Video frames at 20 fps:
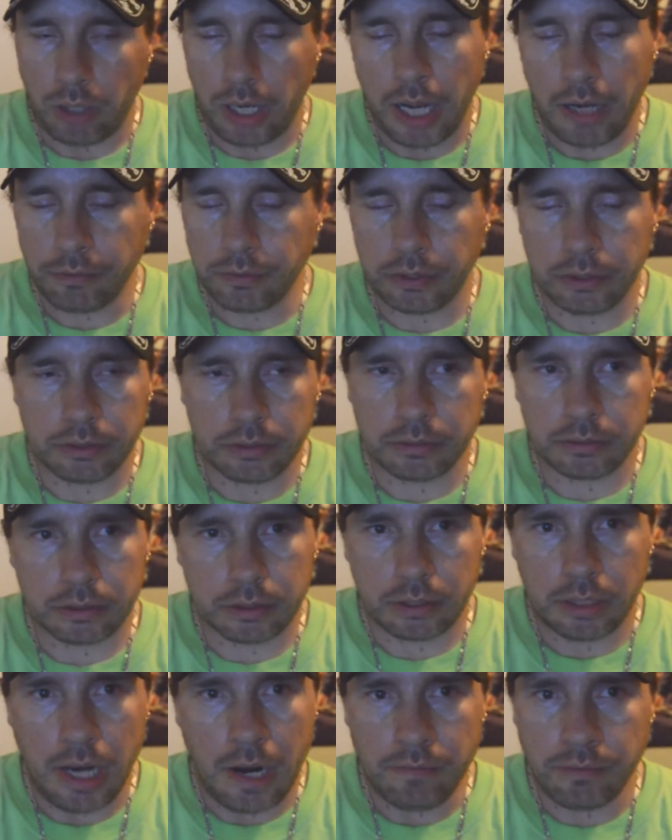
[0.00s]
After
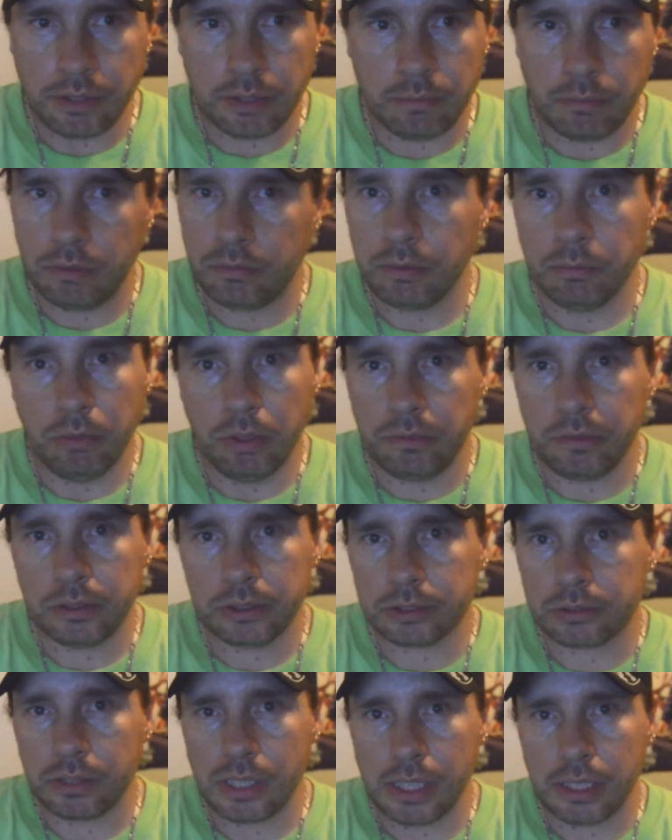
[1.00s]
the movie. The movie
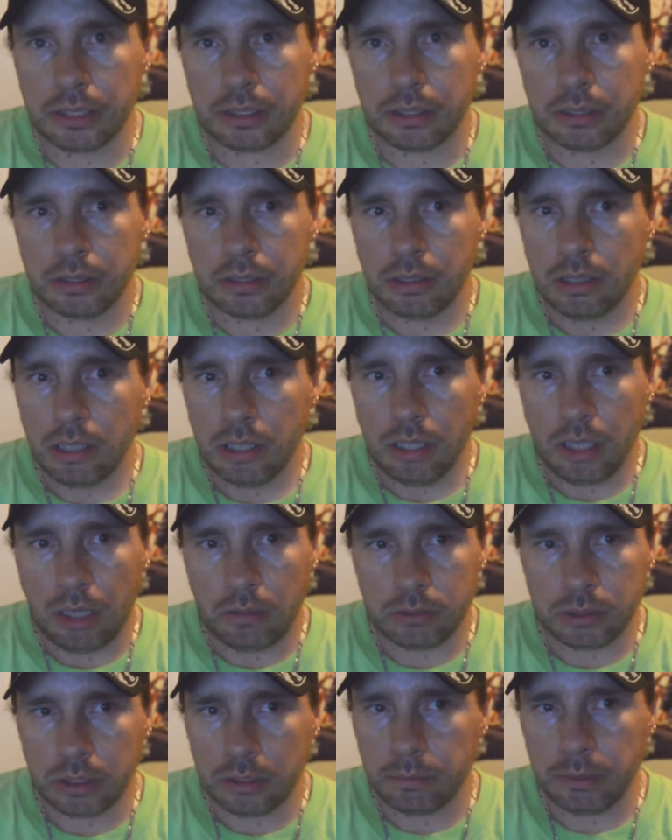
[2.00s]
was great. I
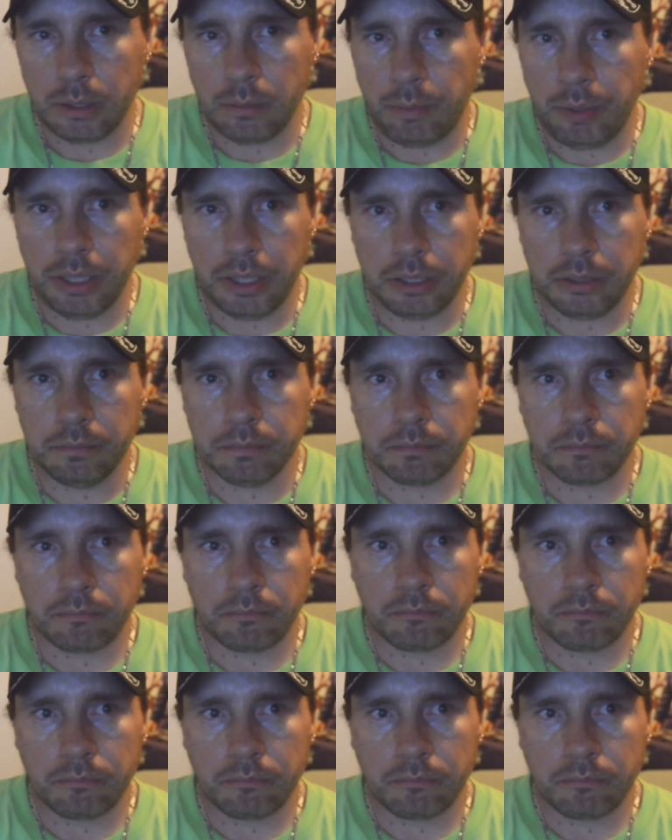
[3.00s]
was in a little bit of pain.